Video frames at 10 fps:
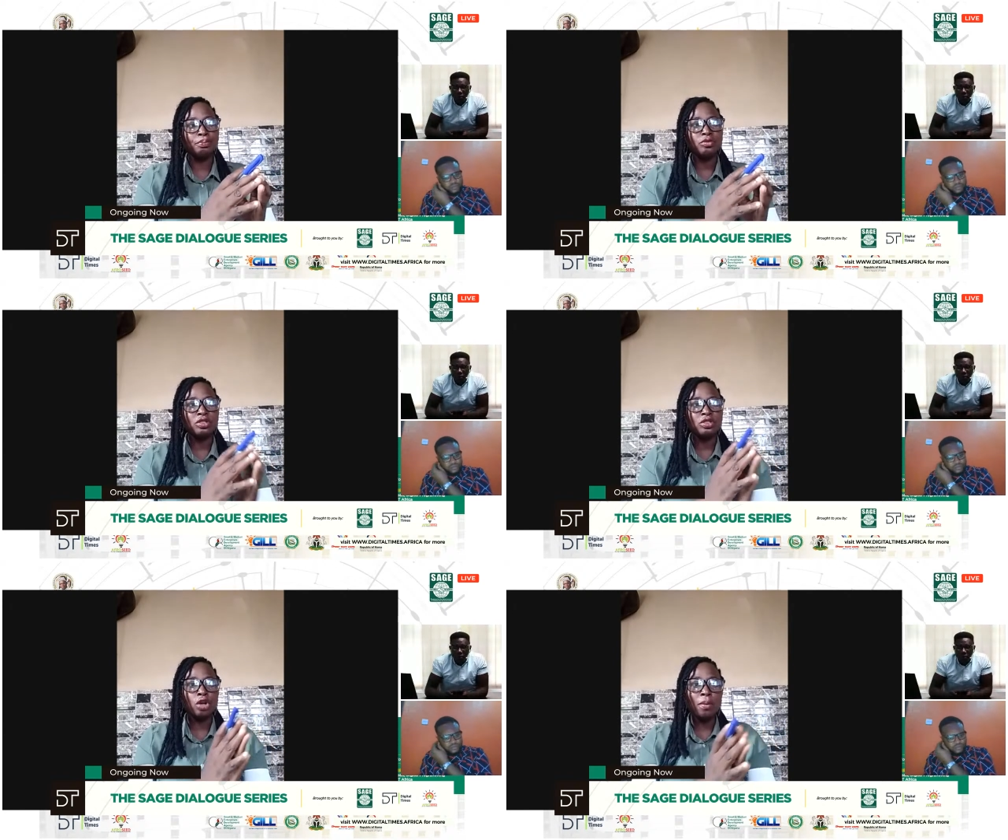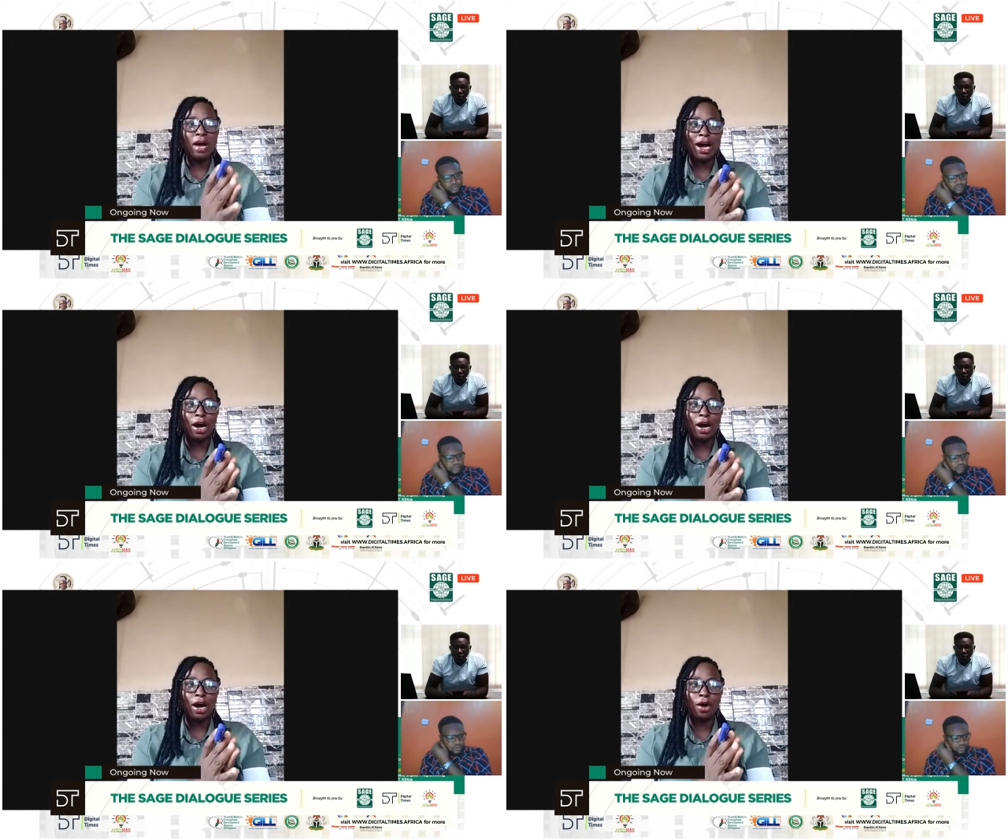
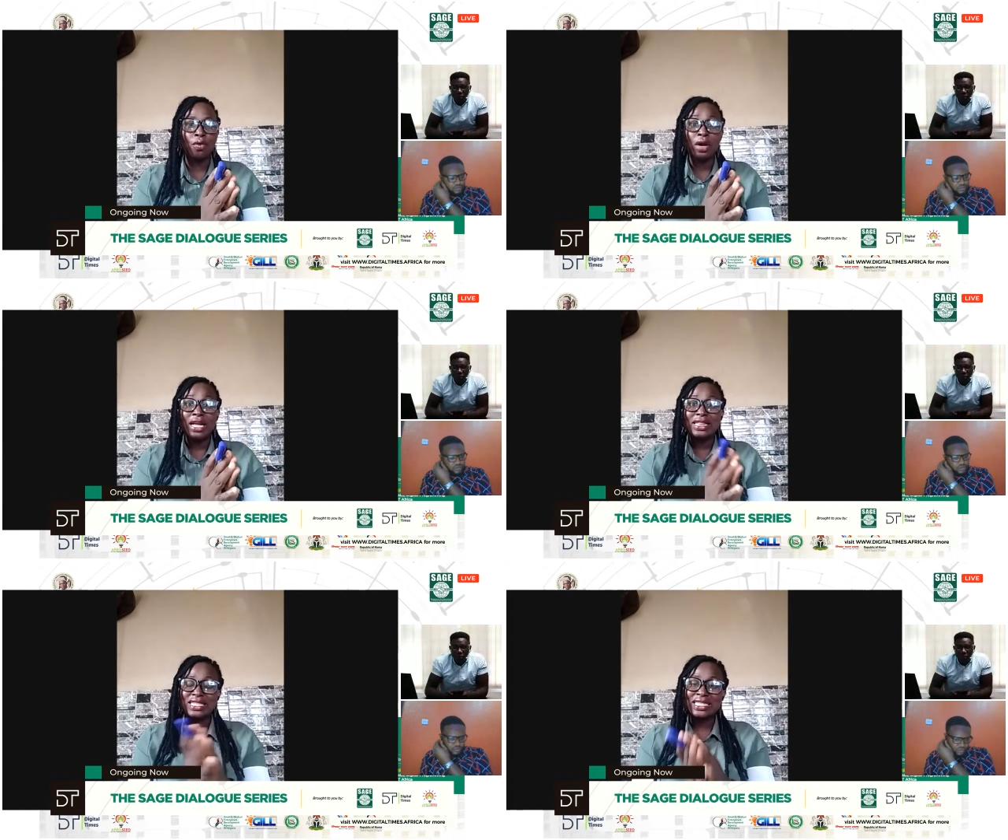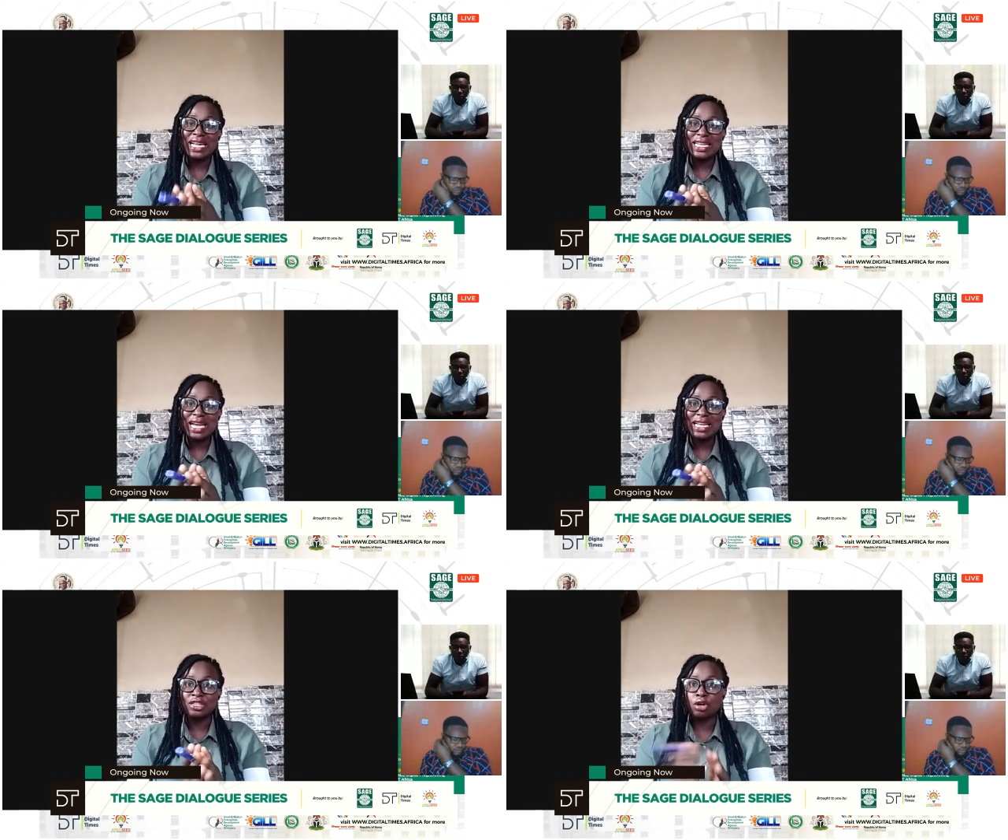somehow the
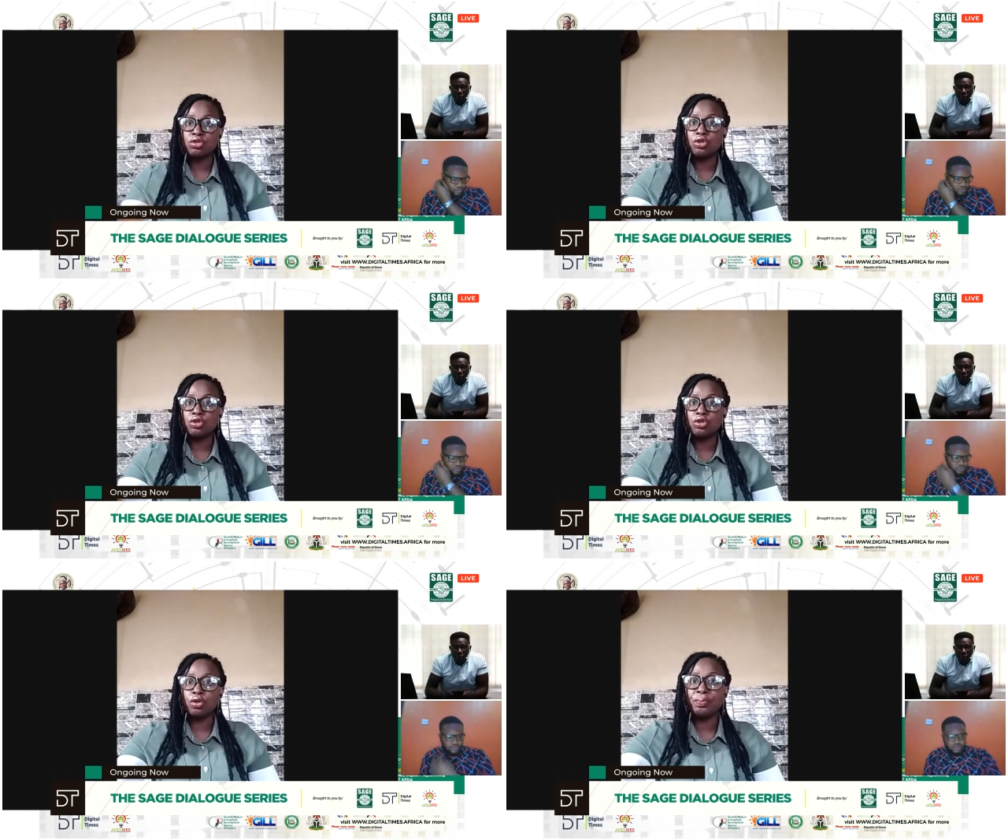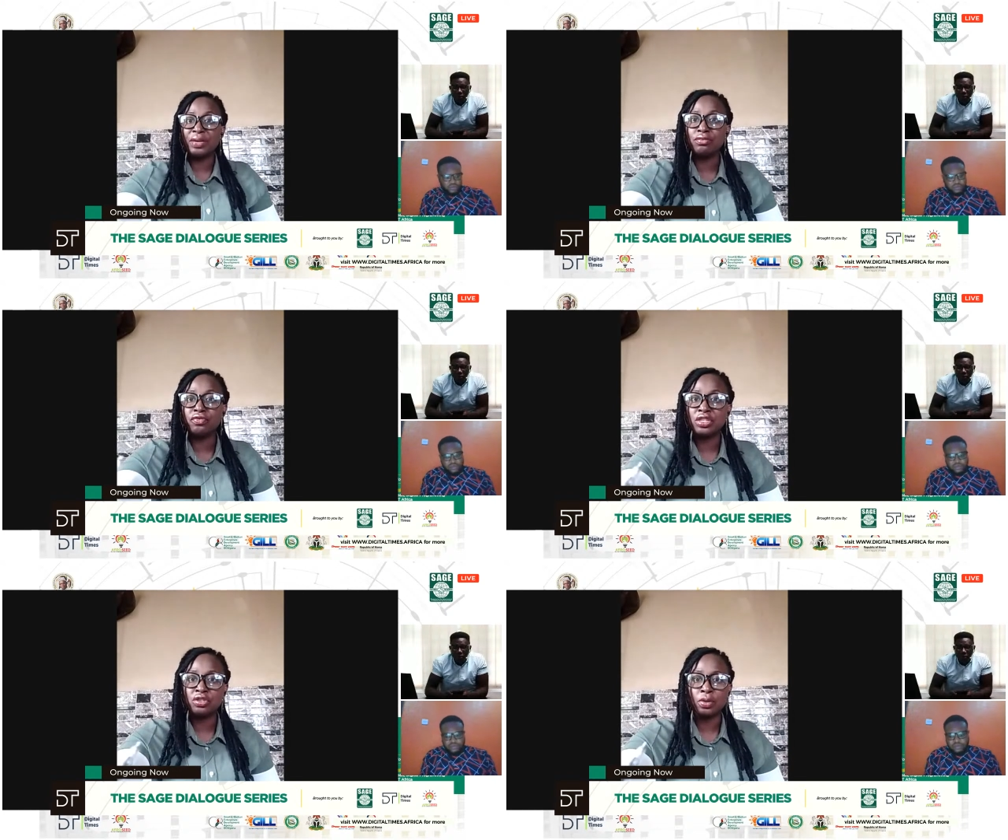standard has also been reduced,